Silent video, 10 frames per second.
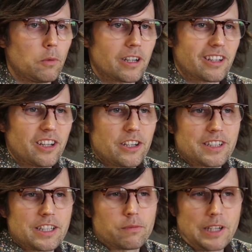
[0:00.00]
What
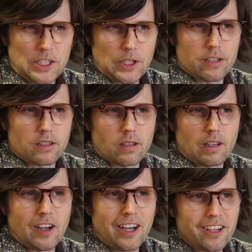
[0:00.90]
Kirsty's research
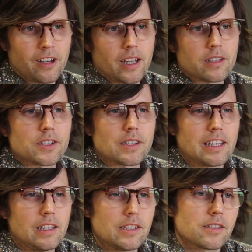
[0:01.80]
highlights
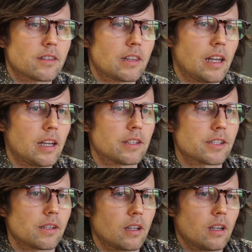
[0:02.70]
is that
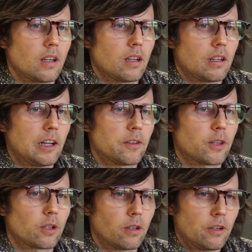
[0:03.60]

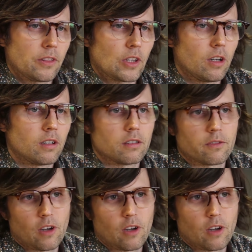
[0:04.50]
the growth of